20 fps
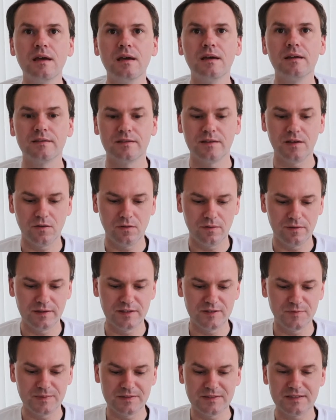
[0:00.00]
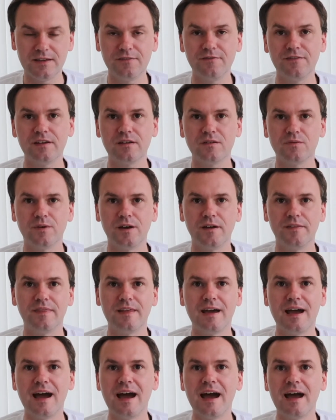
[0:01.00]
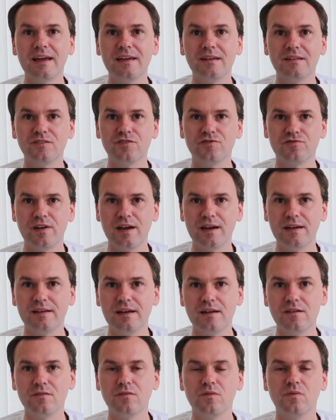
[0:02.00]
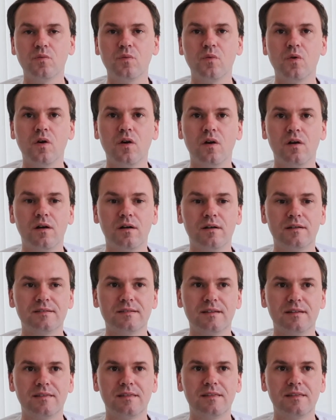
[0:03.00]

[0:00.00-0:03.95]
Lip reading: So the specific one that I tried out was